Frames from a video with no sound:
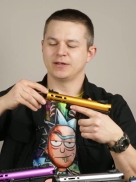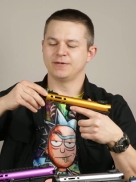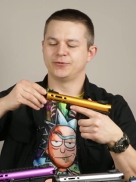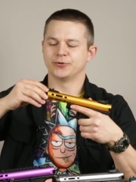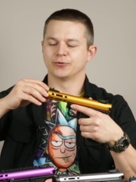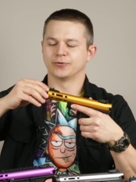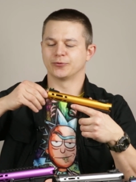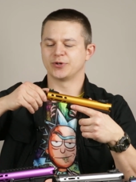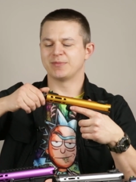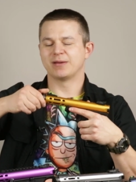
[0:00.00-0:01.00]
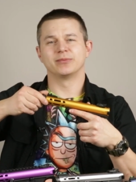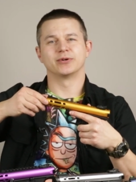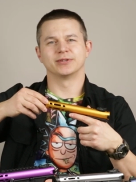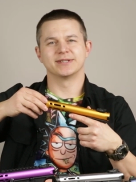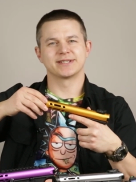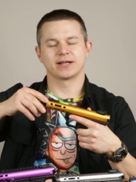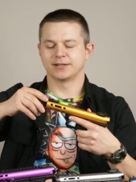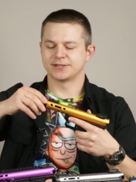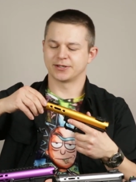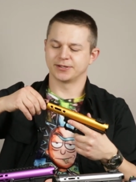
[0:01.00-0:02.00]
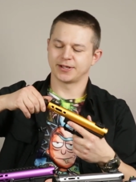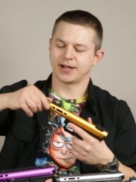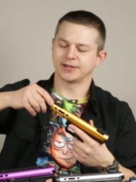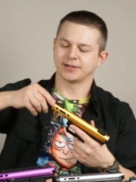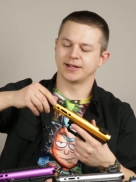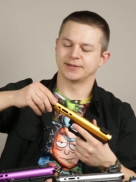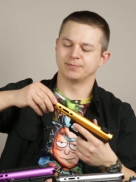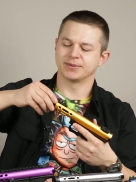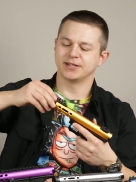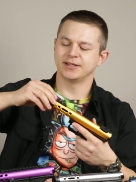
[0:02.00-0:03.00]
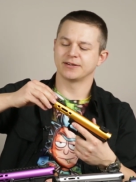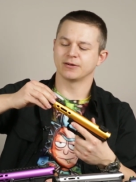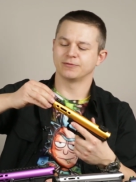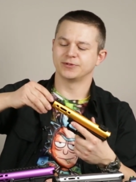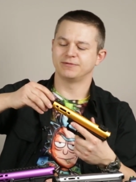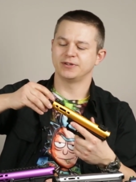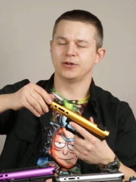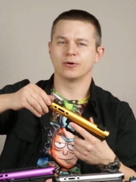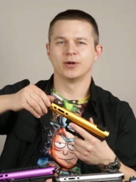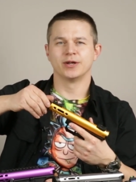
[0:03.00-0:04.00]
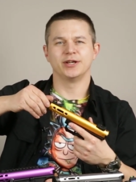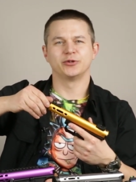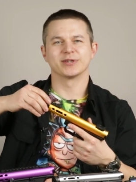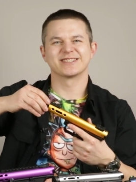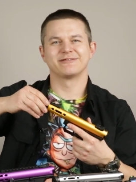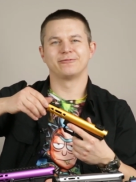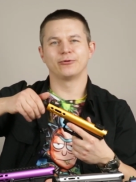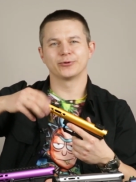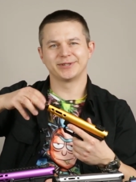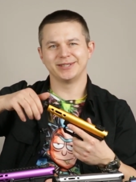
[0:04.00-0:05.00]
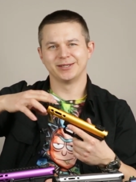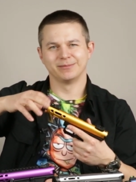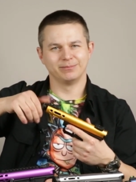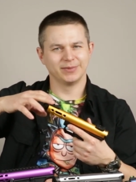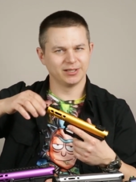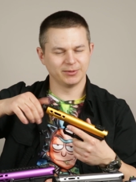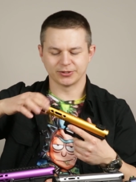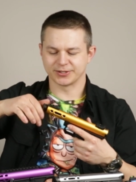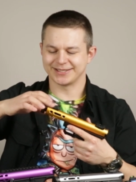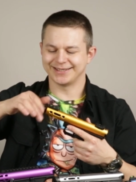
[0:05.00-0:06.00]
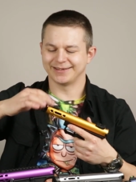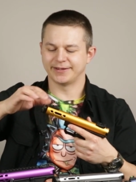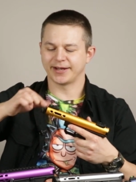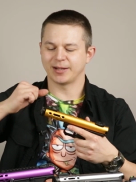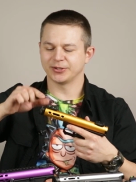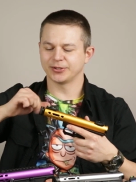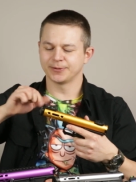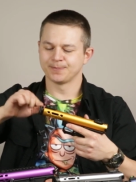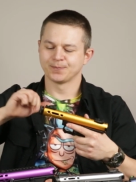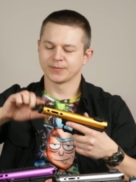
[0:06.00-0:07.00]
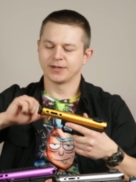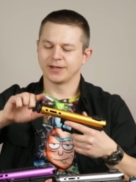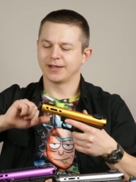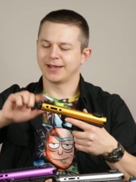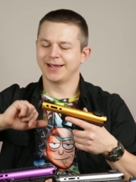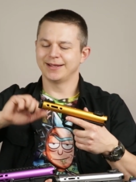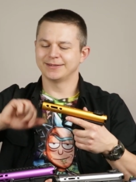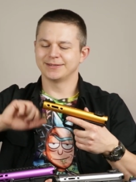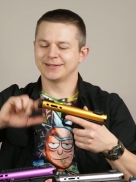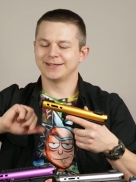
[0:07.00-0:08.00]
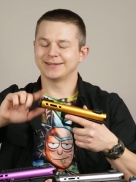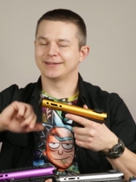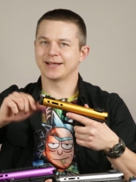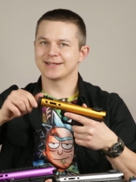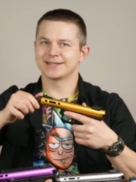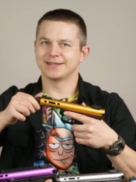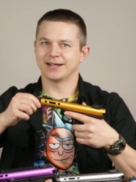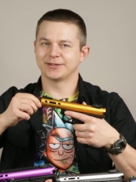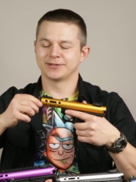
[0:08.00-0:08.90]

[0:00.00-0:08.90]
If you remember the silencer that I had at the beginning of the video, it was forty millimeters in diameter, and it does not